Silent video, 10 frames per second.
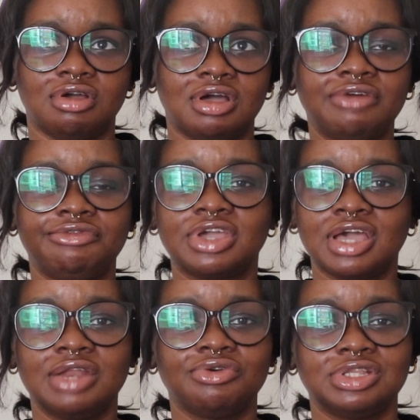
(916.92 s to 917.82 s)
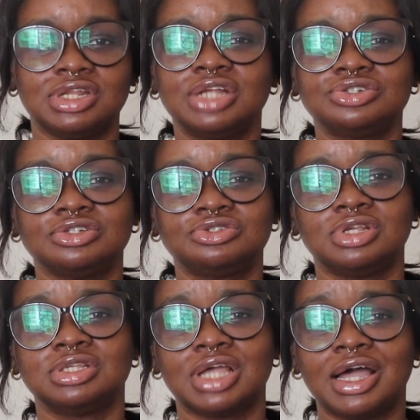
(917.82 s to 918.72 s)
African or international
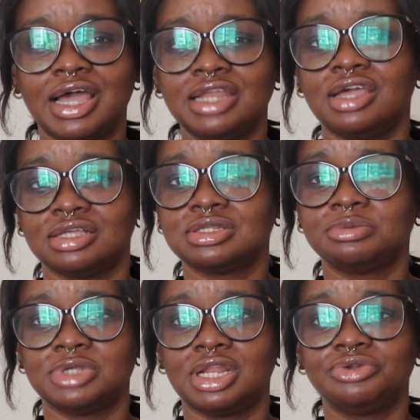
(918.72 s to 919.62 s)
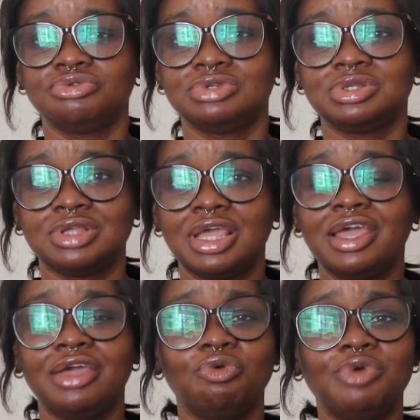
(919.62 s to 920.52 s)
students are highly accepted. I don't know,
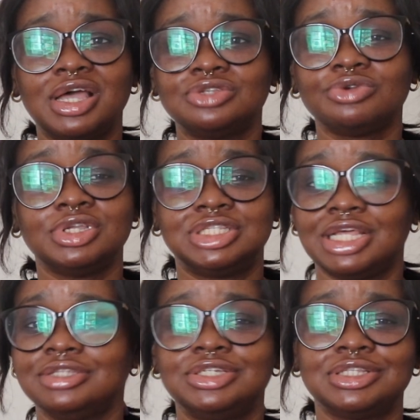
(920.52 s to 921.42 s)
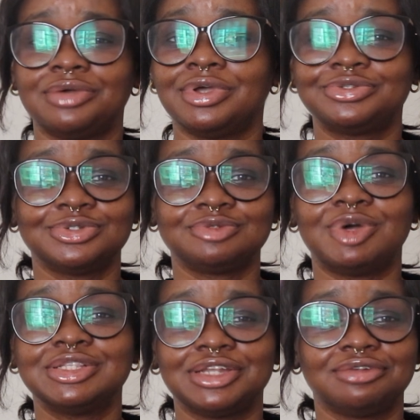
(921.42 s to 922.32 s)
we are so intelligent and we are so
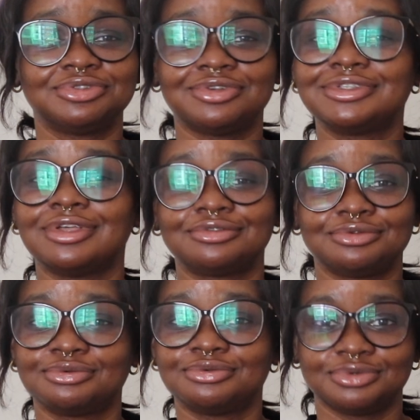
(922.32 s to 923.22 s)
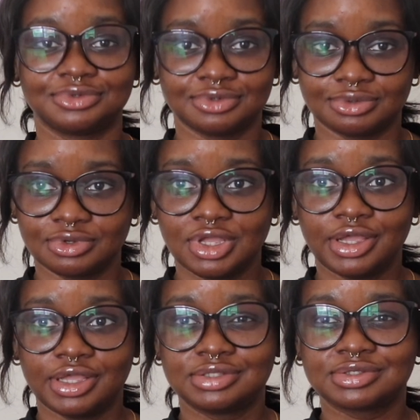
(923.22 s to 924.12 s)
smart and our results are so good. So
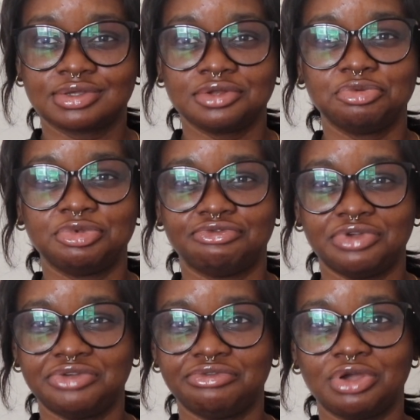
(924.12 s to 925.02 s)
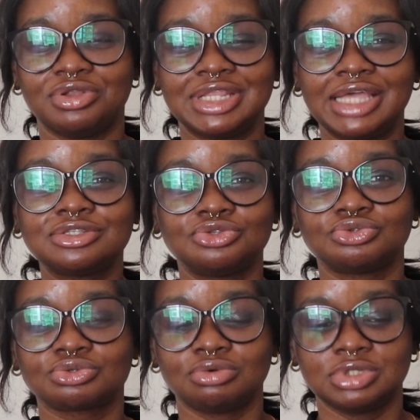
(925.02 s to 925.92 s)
it's gonna be very, very, unless the
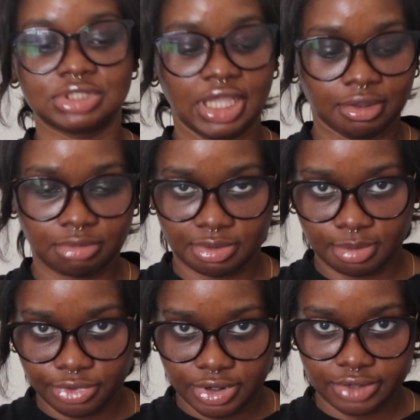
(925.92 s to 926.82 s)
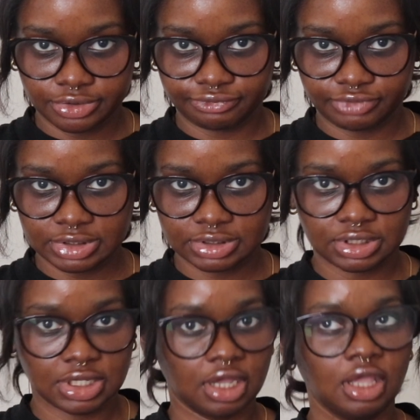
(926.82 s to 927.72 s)
school is like Memorial University
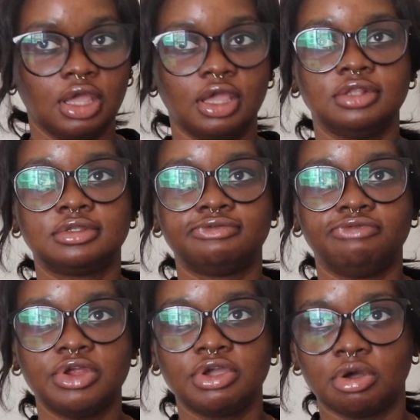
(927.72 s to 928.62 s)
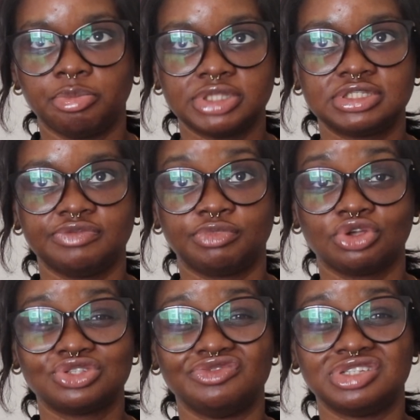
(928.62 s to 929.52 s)
that it's very competitive
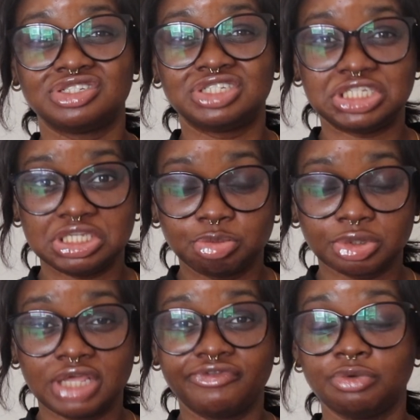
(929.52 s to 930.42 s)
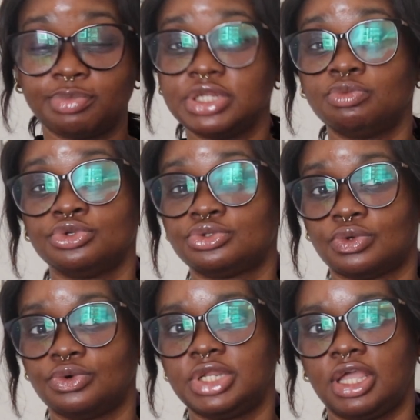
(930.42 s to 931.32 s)
because of it's cheap. Everybody wants to
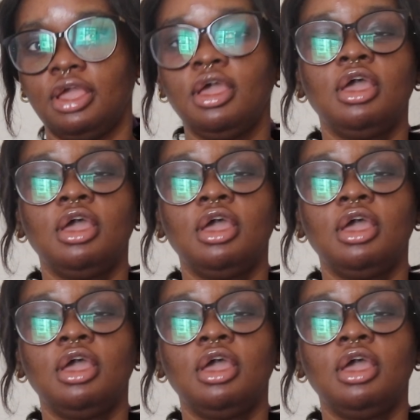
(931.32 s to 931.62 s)
go there.